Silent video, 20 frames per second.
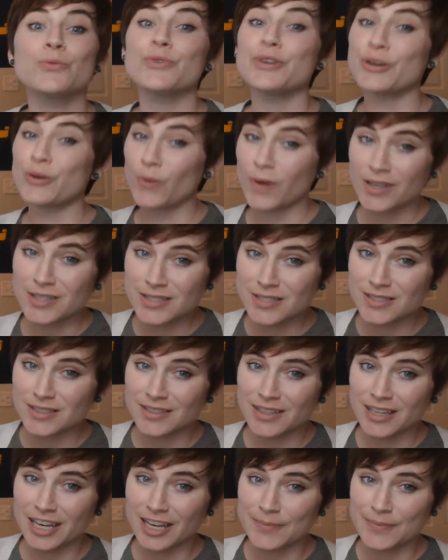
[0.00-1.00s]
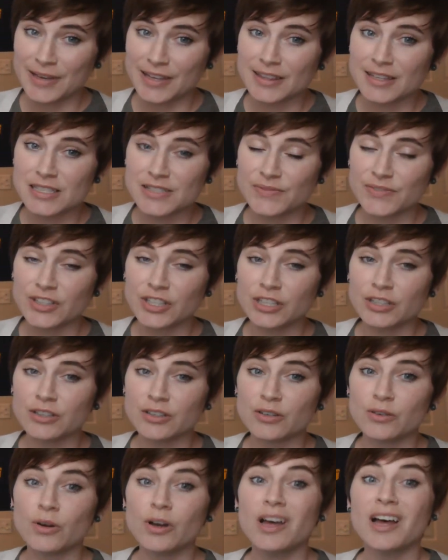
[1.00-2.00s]
requested that I make this
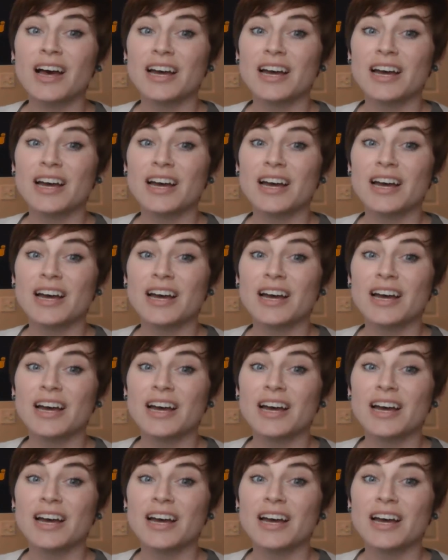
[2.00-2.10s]
video.